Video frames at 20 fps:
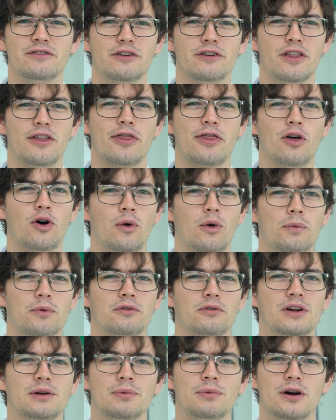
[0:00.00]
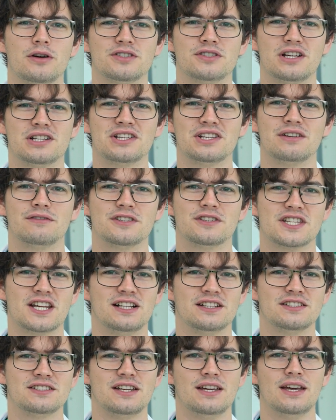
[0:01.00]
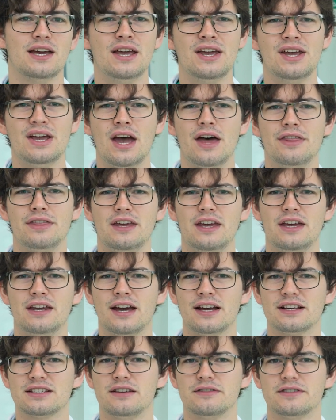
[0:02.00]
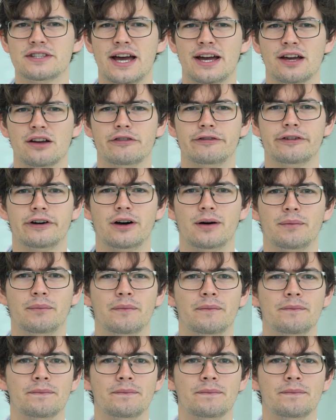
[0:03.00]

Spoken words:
for the Thorpe reprocessing facility and the inactive tank farm.